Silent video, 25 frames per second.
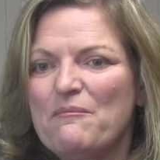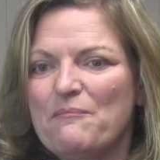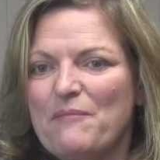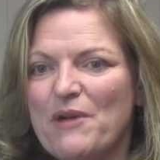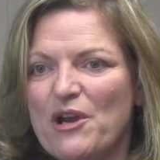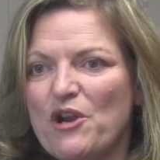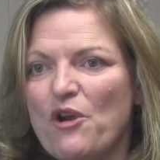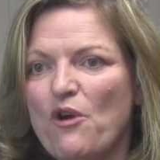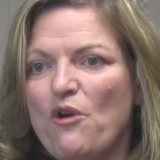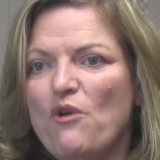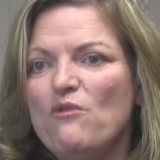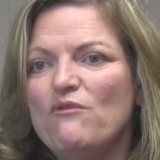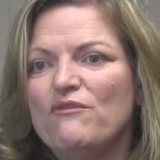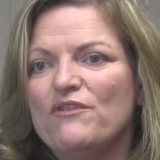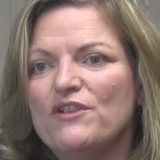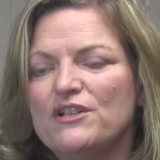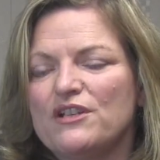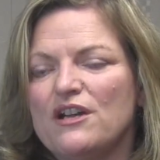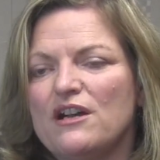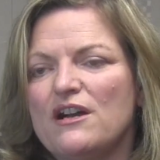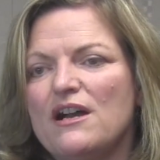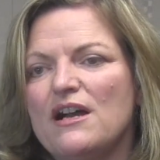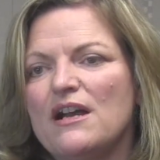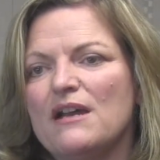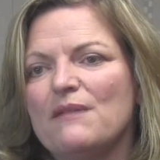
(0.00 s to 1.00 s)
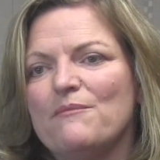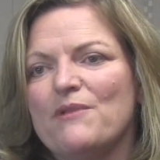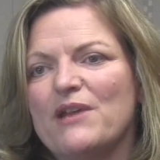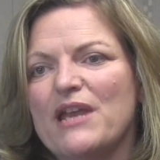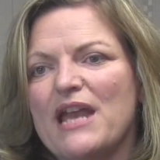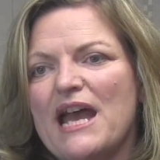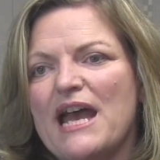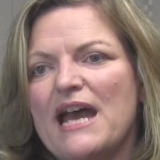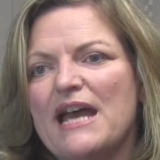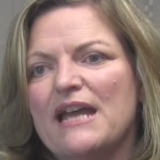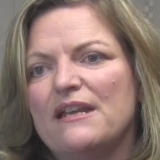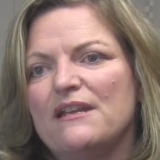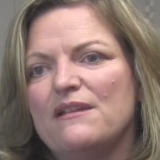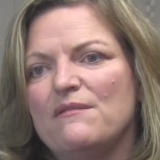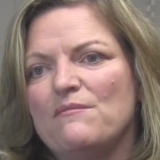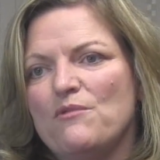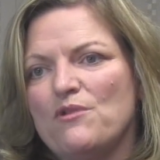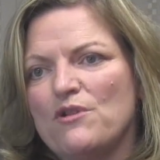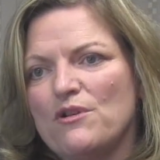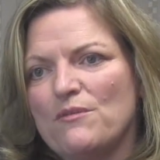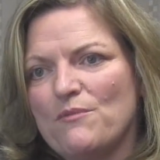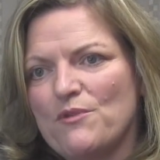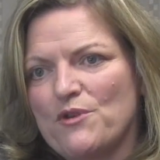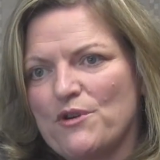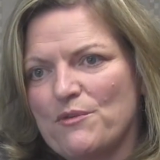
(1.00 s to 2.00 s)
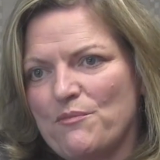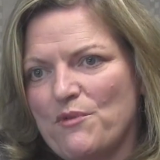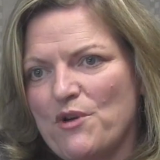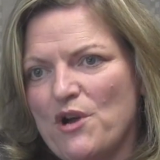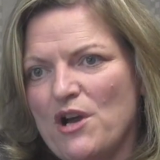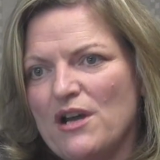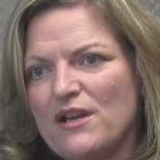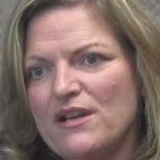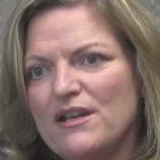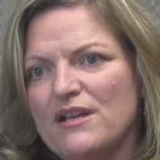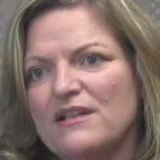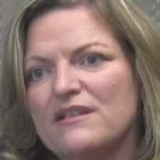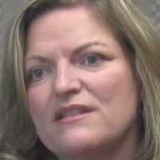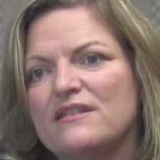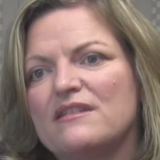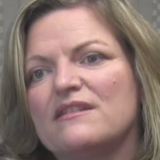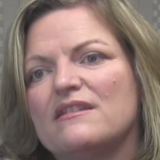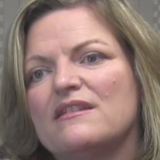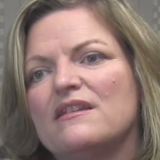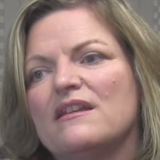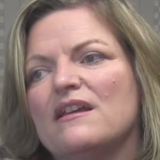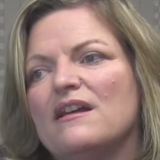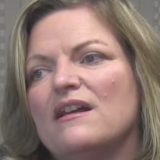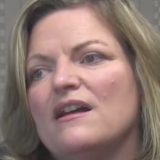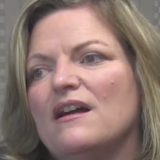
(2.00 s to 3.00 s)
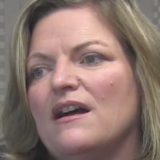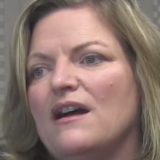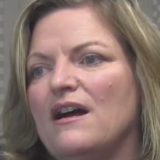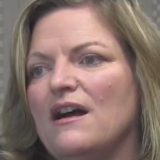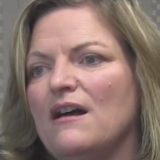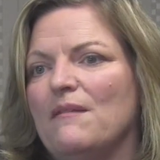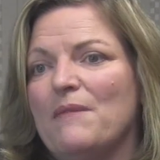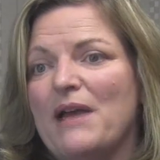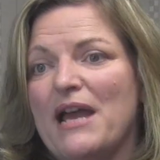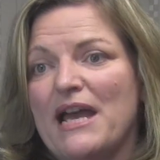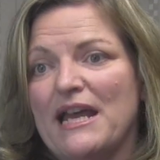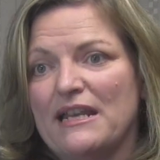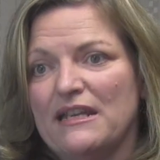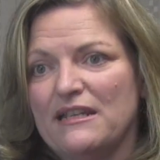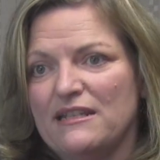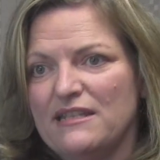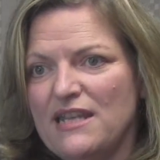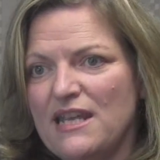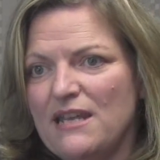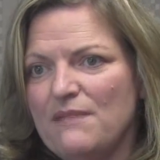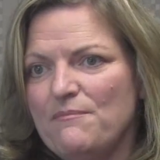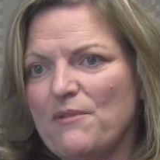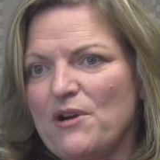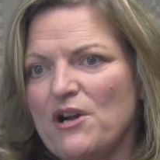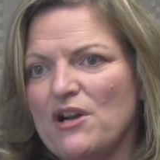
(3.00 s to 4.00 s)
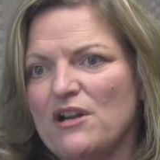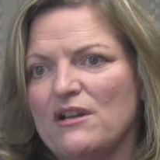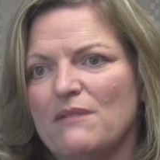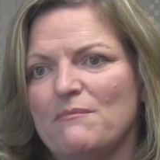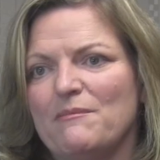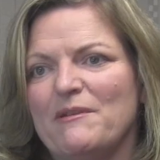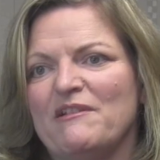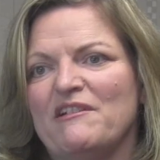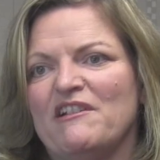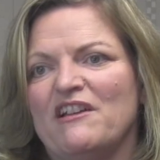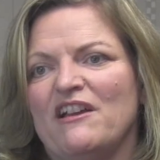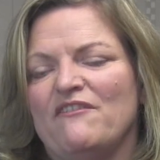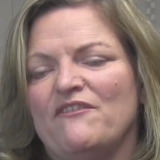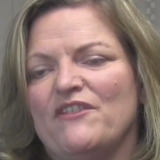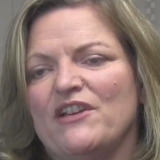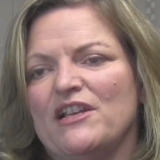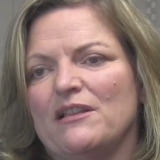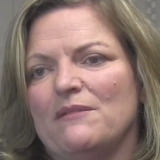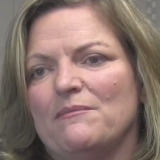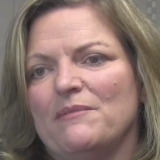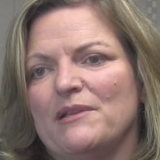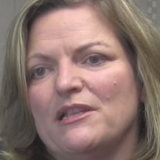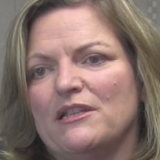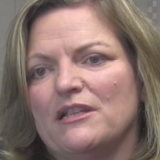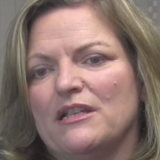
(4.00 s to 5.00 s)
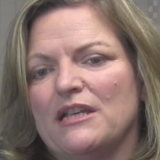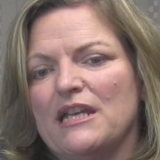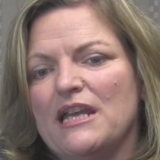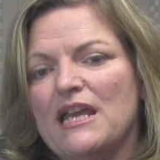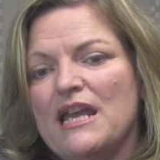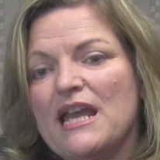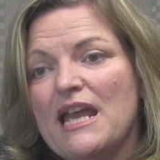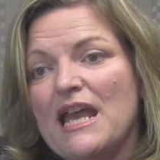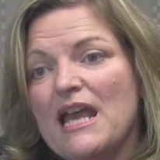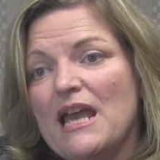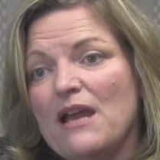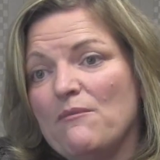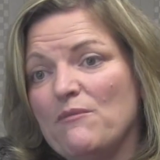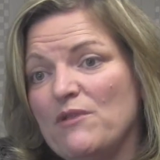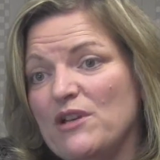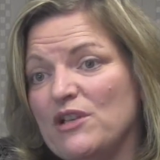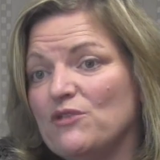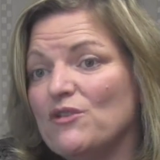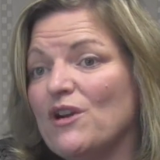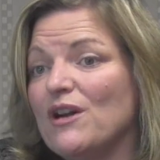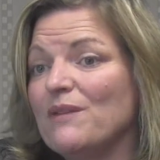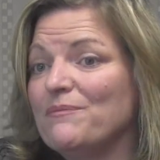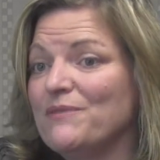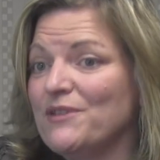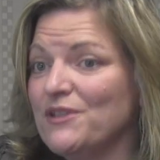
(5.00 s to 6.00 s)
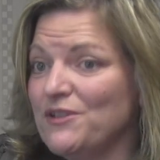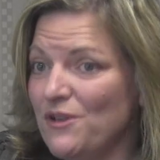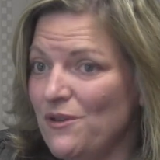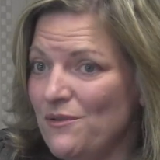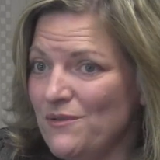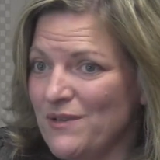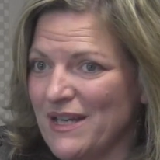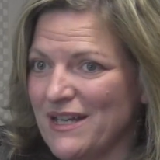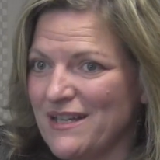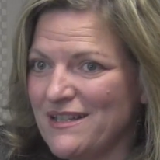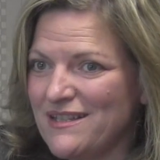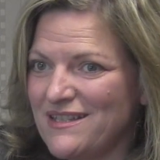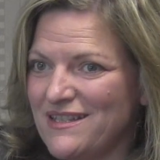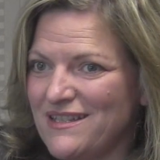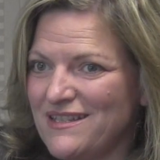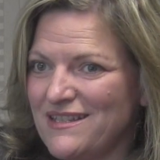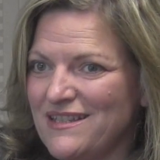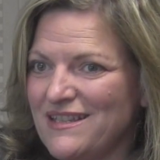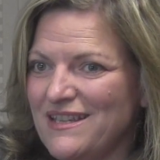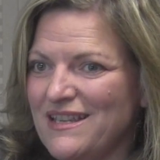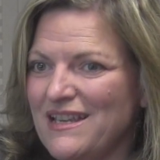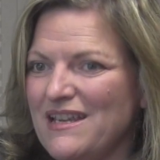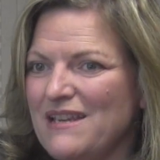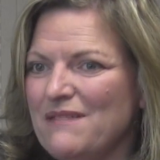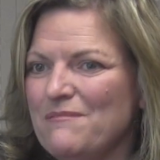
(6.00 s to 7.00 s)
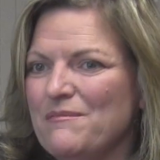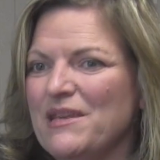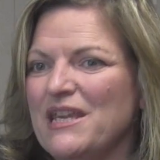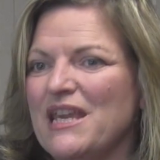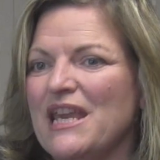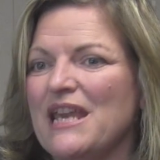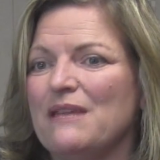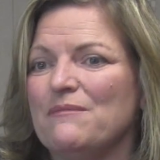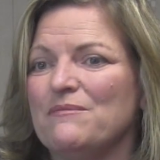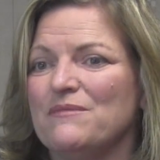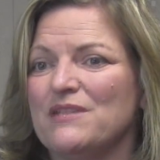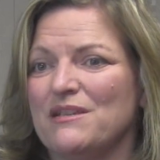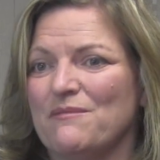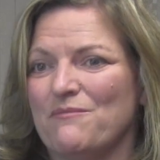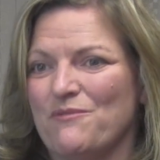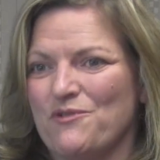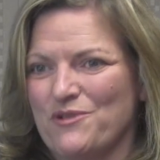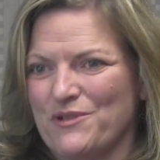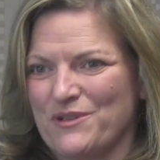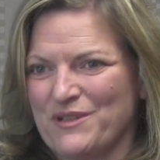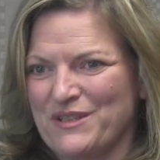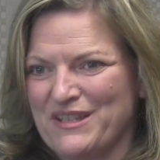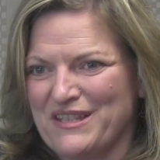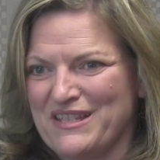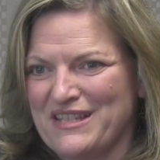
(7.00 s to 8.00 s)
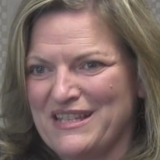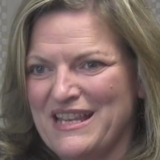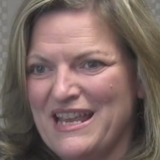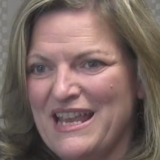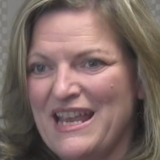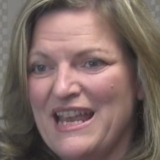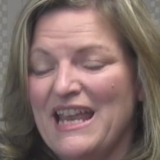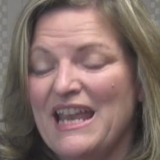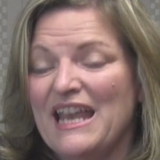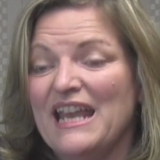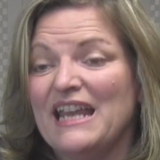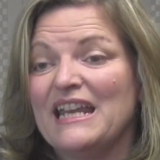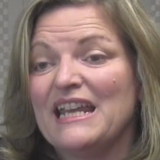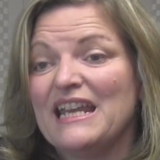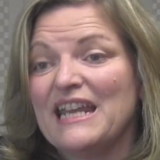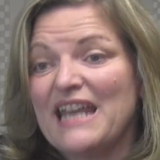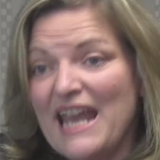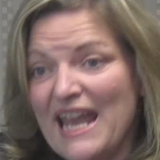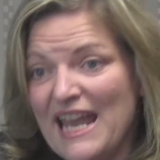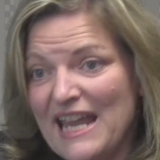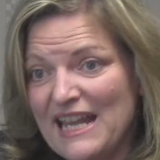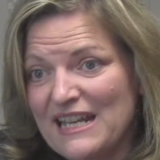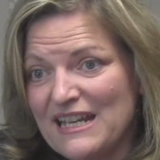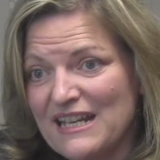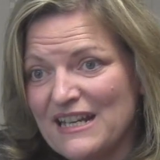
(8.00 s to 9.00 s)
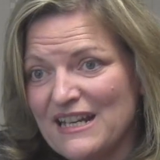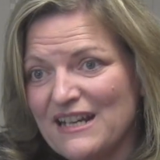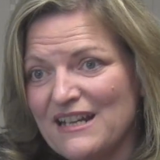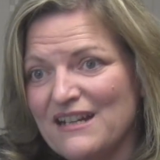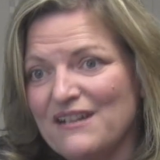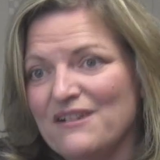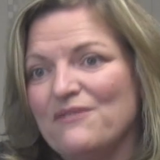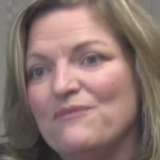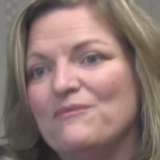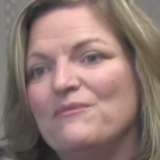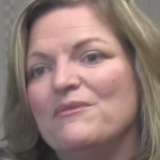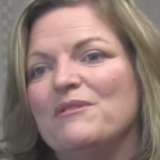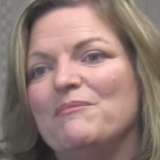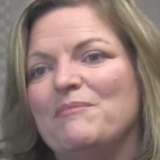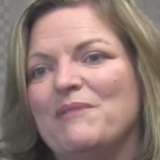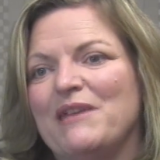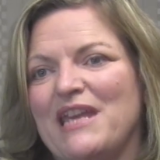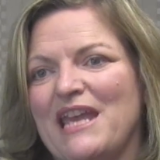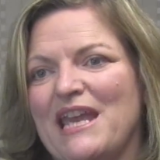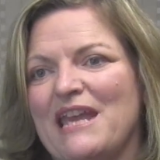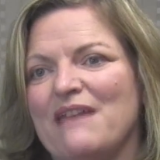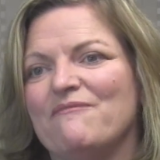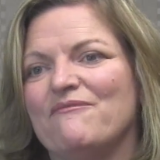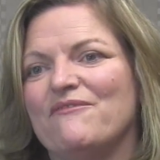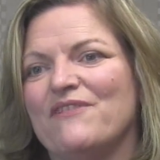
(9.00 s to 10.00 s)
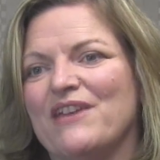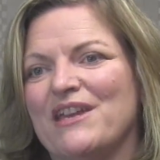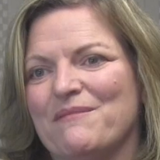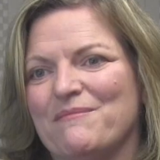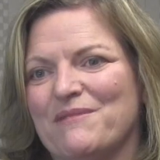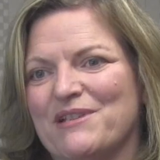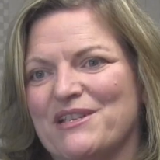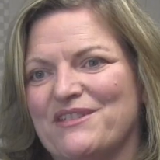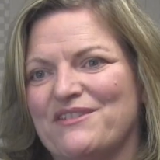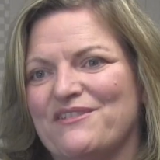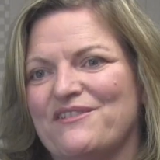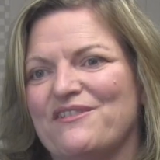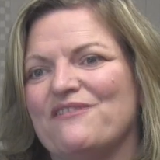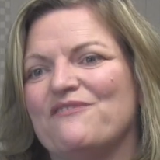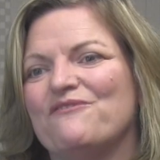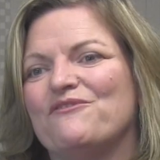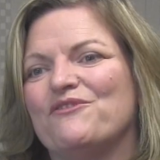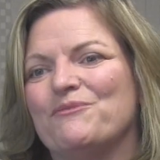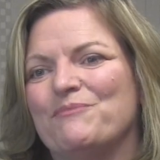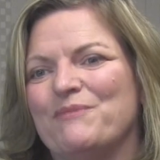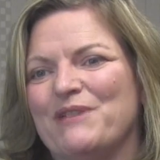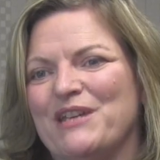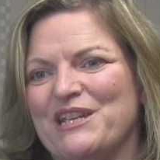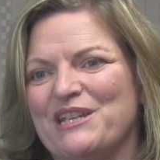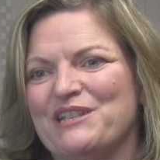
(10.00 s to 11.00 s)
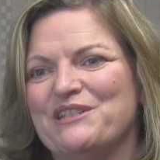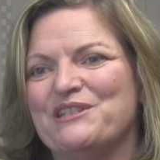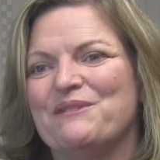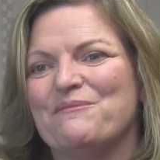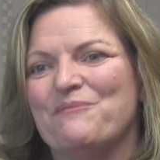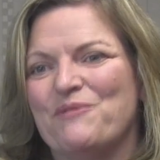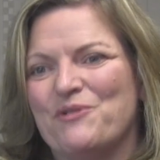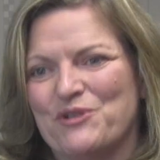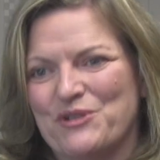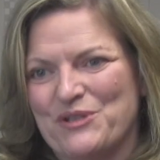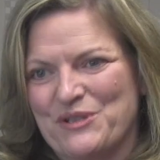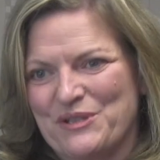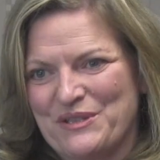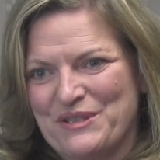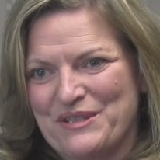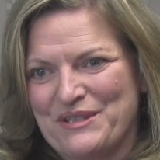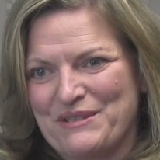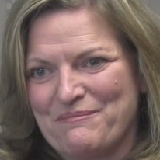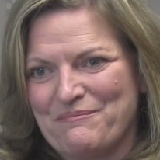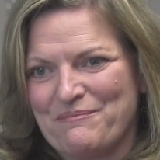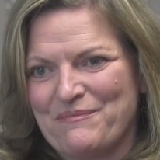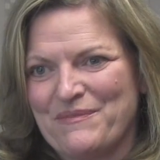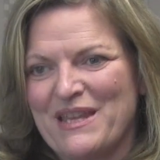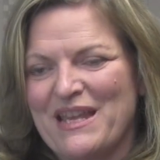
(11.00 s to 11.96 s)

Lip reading: But over time, we added more and more products, added day part availability, and we dropped the donuts and became Tim Hortons. And in Canada, we became famous for being Tim Hortons.